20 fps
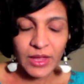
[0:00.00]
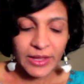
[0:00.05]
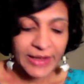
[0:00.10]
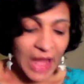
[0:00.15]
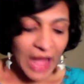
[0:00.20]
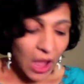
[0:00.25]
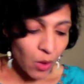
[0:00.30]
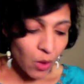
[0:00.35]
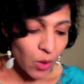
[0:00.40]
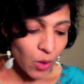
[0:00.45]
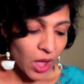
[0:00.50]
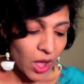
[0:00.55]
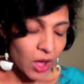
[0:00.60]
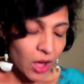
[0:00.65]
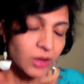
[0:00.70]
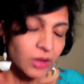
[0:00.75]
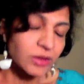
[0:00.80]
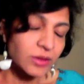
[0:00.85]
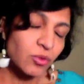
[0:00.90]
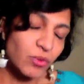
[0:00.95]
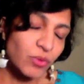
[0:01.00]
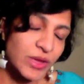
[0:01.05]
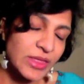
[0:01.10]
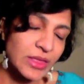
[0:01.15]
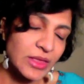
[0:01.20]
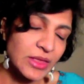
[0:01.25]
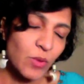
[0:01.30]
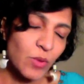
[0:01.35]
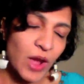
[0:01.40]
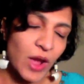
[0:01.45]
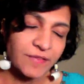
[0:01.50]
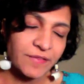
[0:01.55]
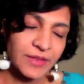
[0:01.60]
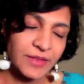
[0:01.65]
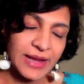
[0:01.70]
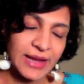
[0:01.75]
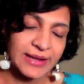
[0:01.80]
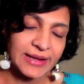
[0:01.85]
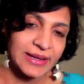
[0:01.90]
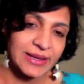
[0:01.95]
Now, the reason why I've
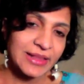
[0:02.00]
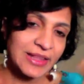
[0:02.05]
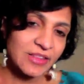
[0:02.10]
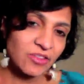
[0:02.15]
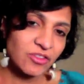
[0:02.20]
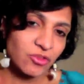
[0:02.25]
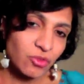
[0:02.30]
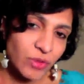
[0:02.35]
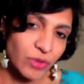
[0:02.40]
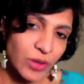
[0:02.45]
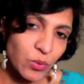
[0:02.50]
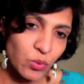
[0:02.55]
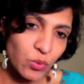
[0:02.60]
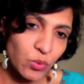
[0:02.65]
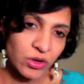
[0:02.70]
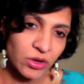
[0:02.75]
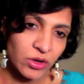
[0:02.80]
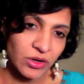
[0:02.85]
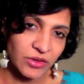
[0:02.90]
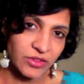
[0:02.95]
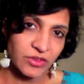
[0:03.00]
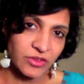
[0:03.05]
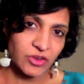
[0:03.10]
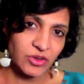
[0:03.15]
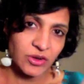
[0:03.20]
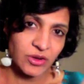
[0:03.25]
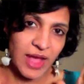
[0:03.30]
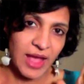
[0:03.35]
selected these 3 works